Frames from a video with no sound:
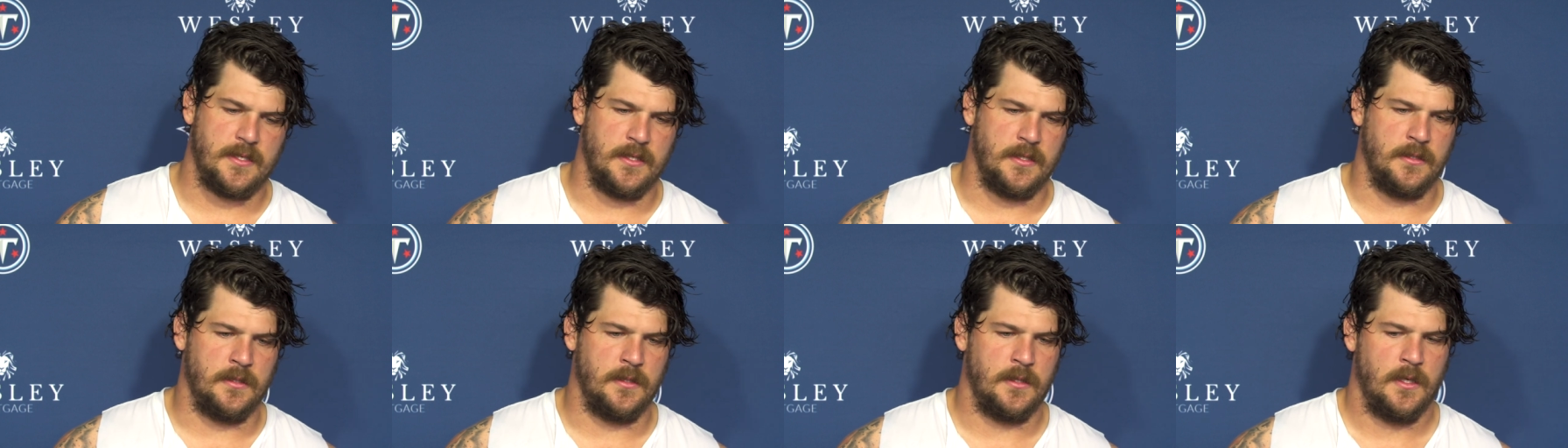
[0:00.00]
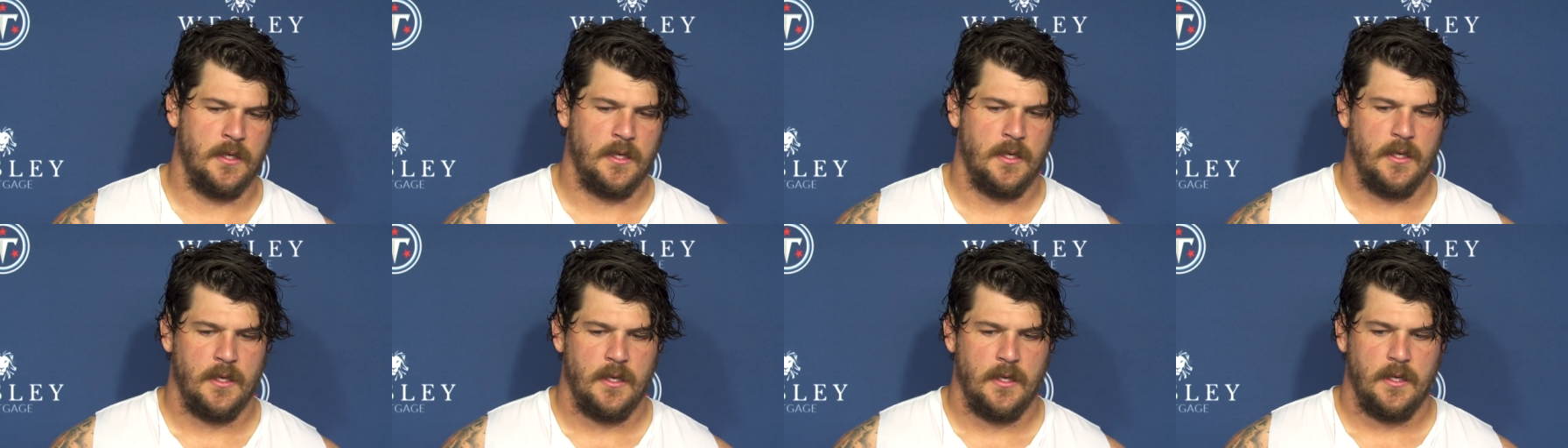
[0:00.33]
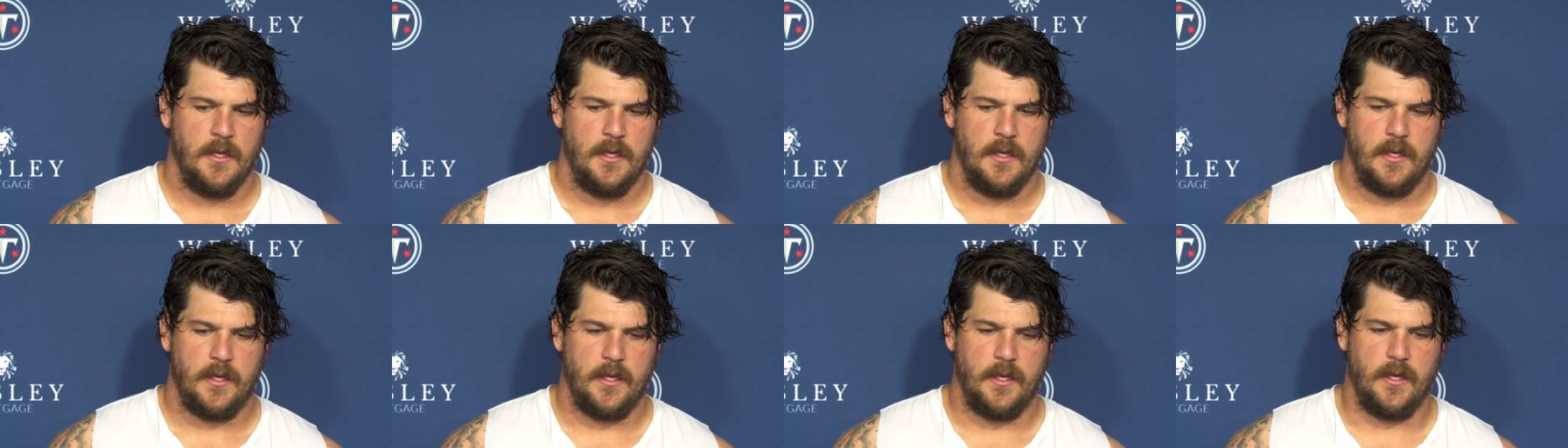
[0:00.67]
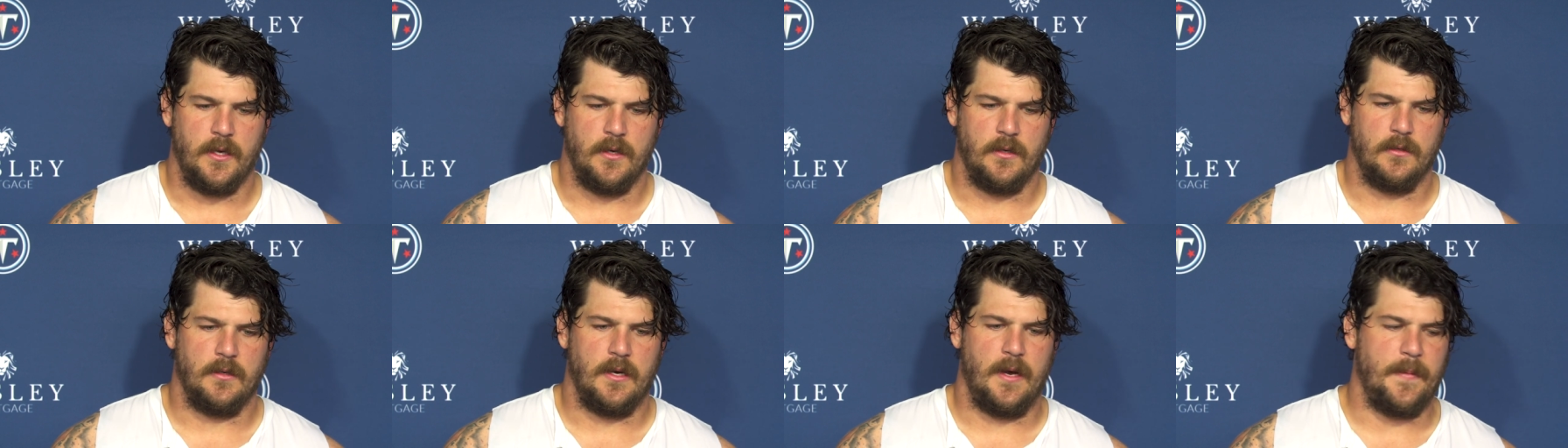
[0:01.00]
And, you
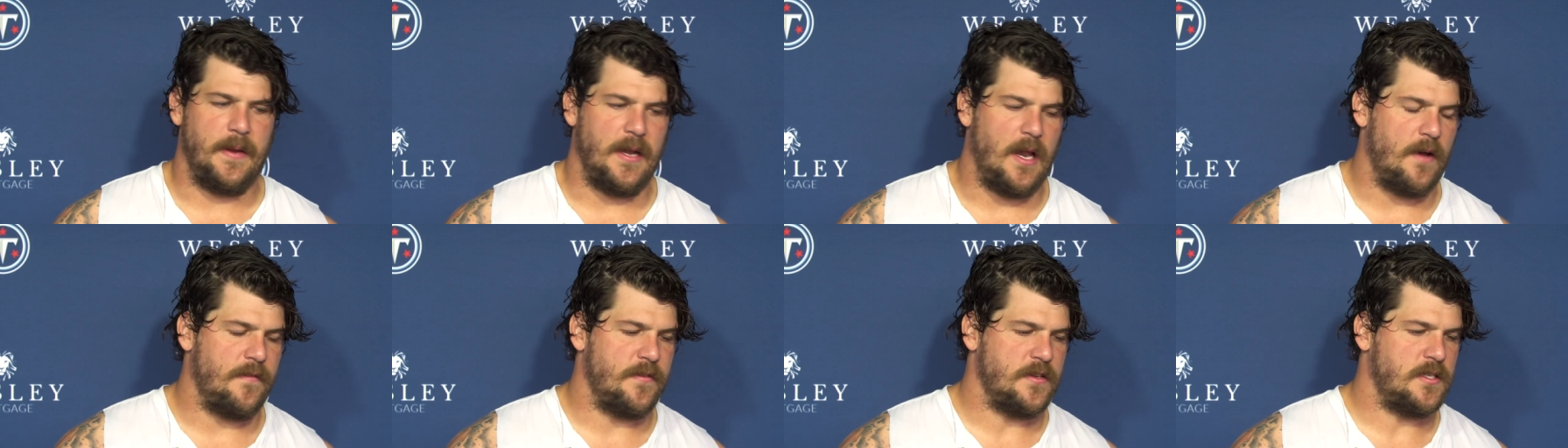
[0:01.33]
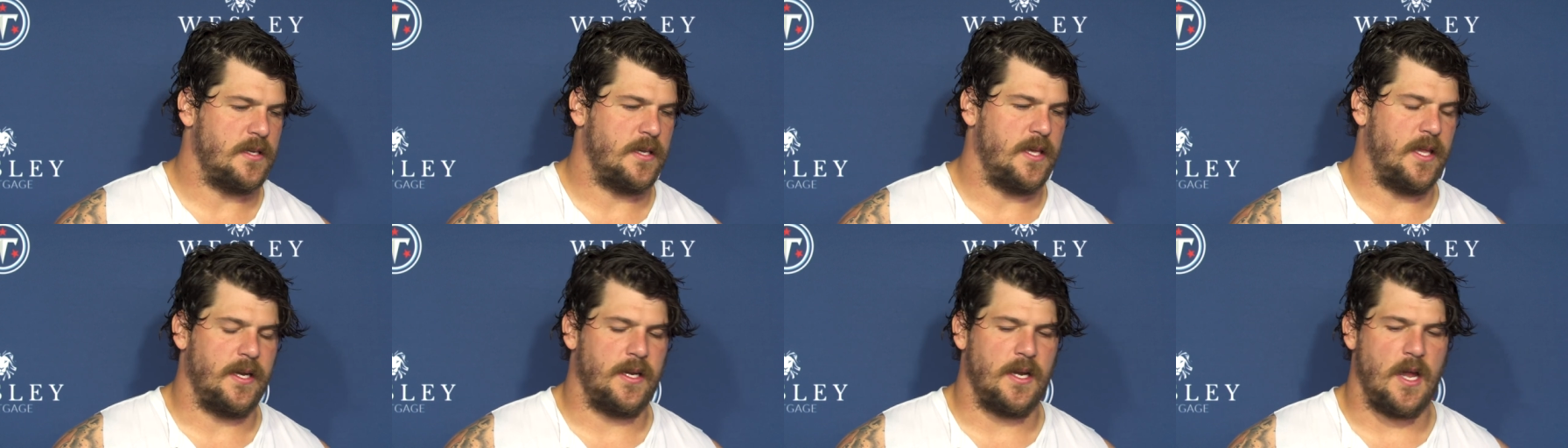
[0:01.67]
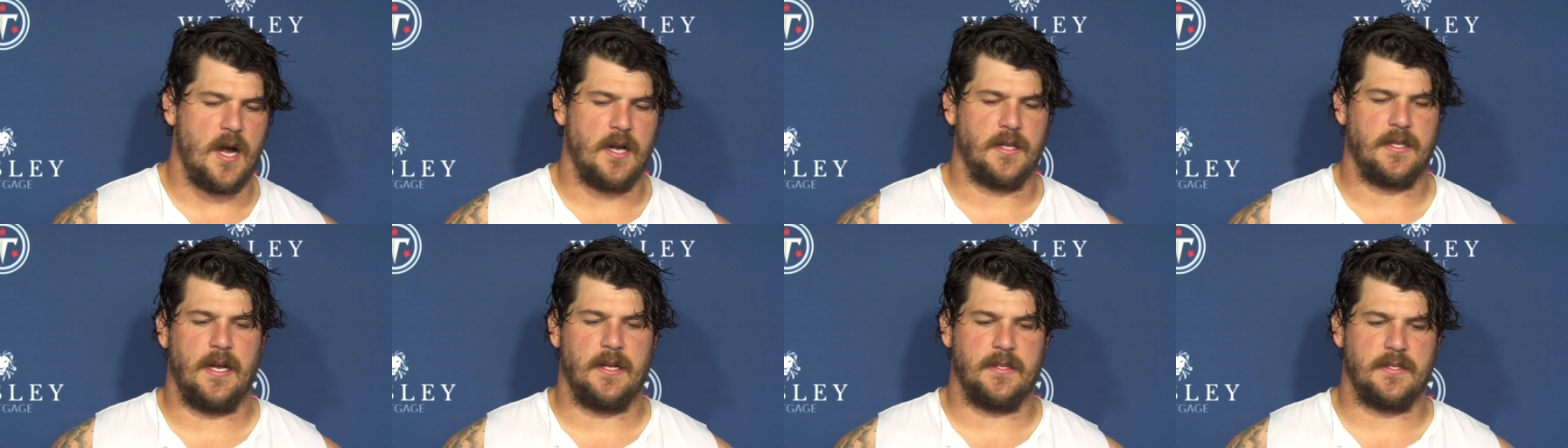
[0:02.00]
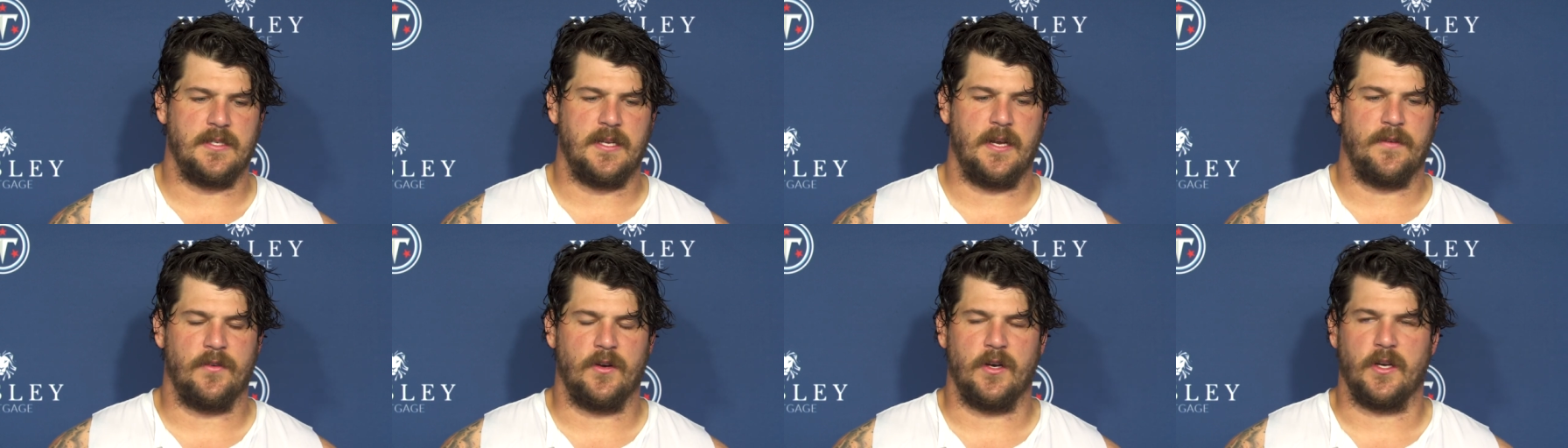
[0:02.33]
know, I mean, obviously getting knocked out is
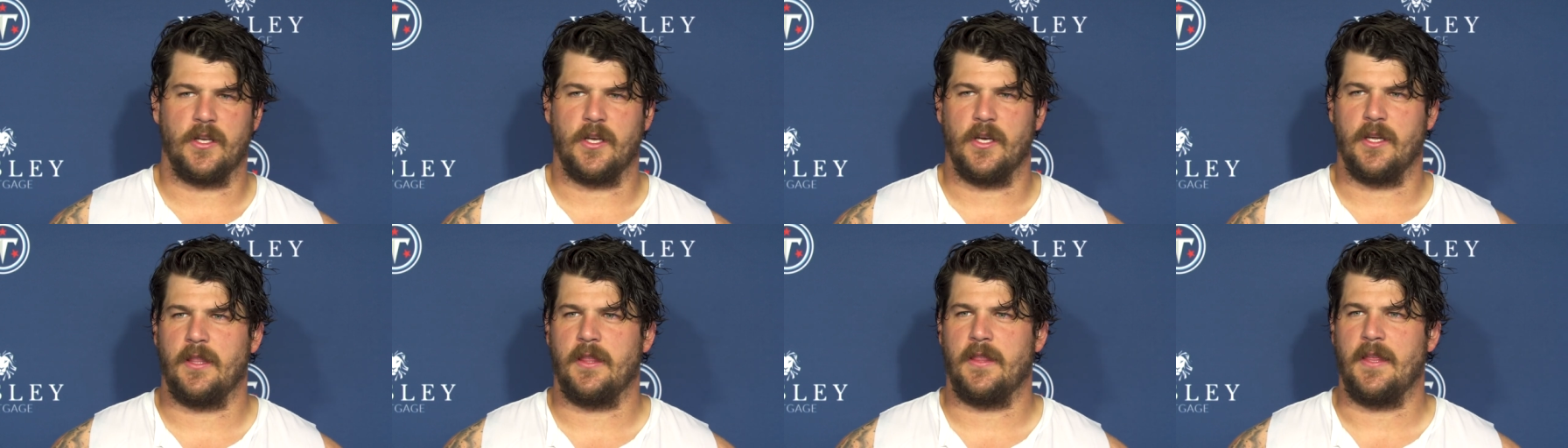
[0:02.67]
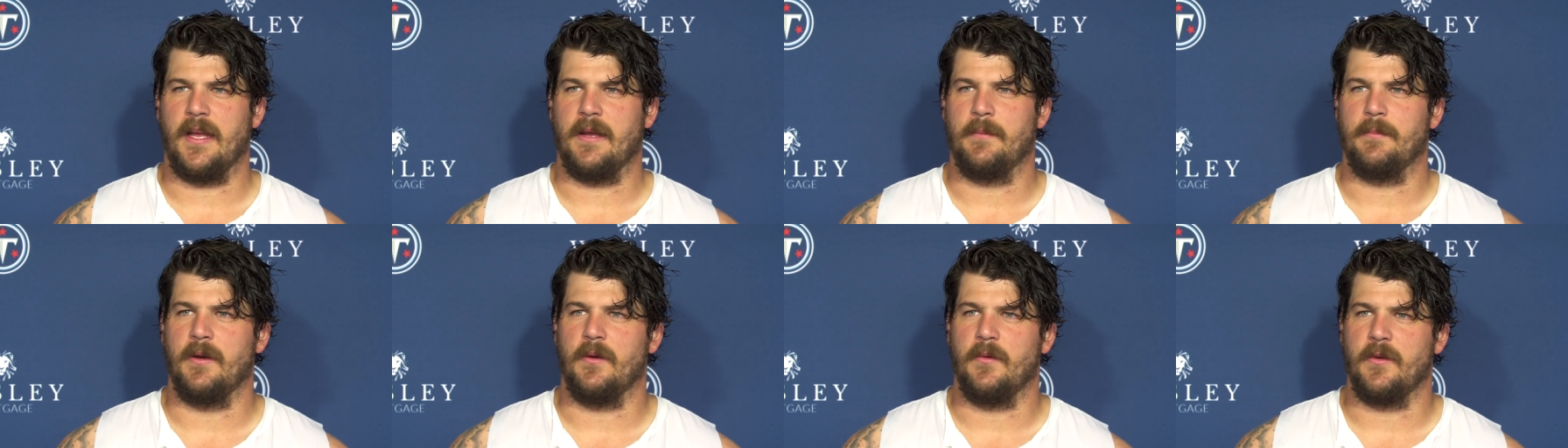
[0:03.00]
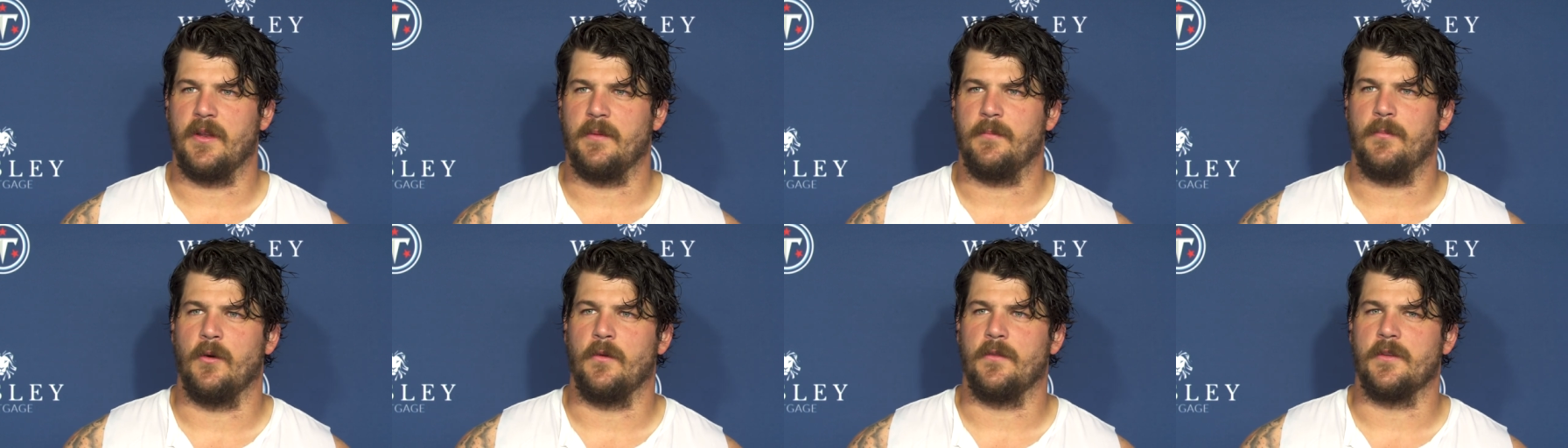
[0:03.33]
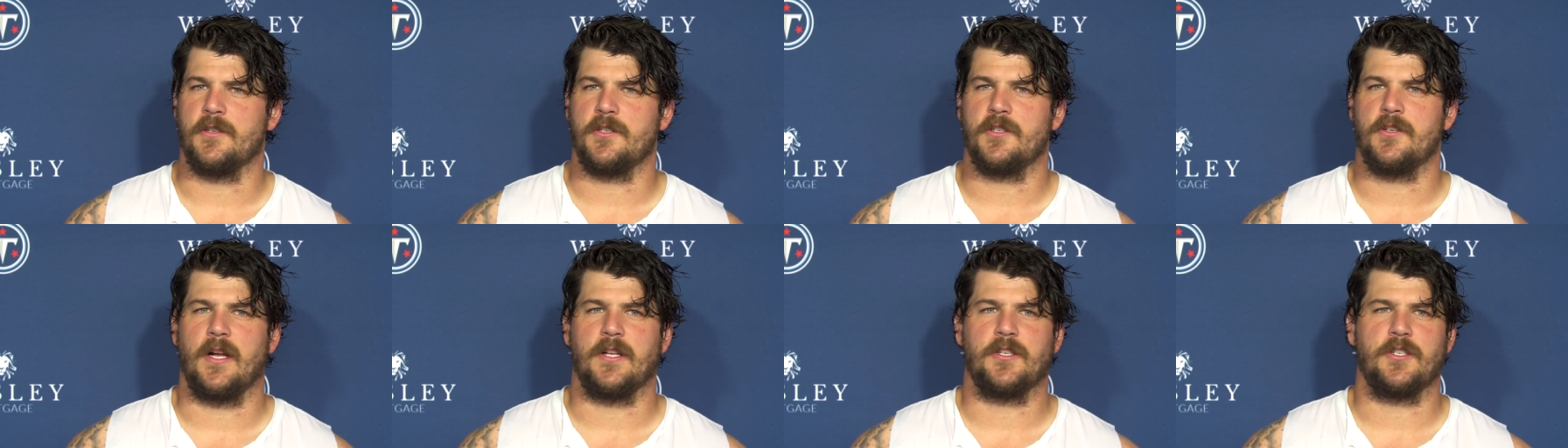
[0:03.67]
never a good thing, but when you pull the
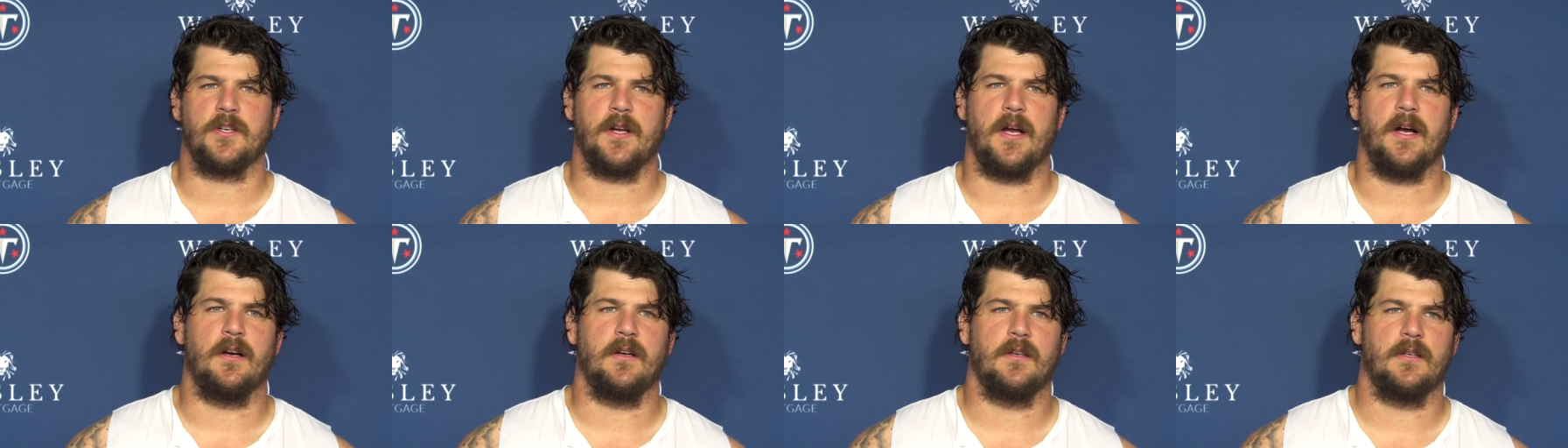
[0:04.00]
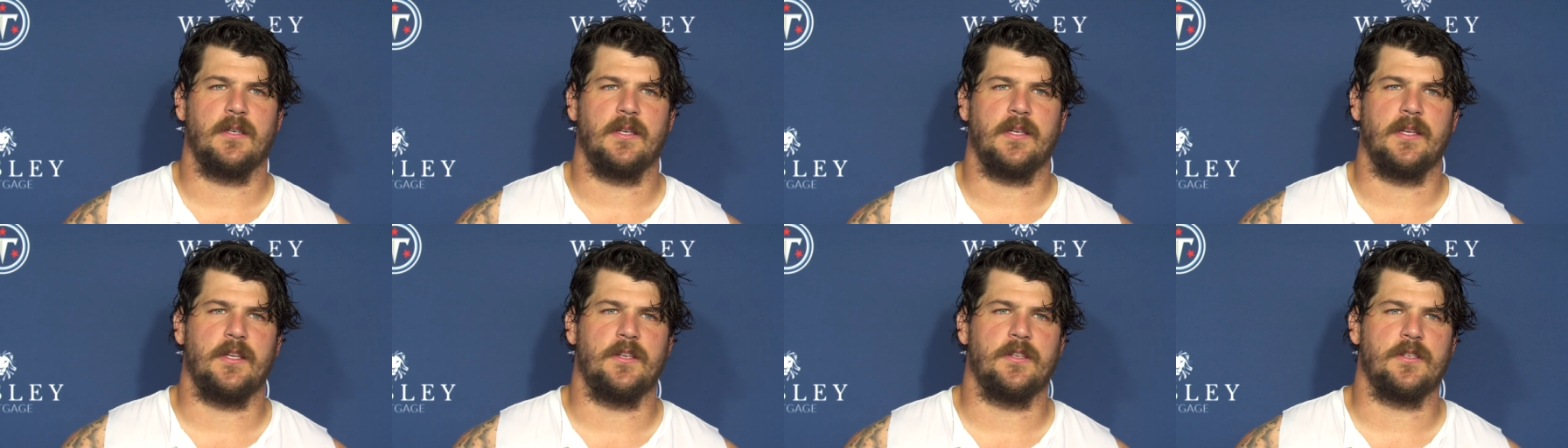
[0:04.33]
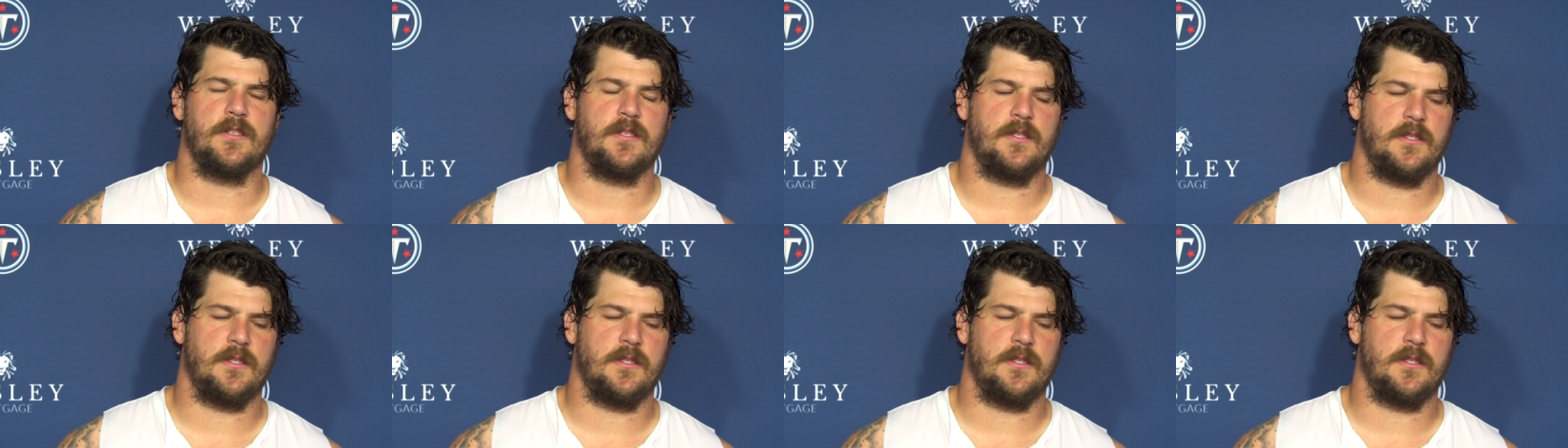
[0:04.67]
stretcher out, you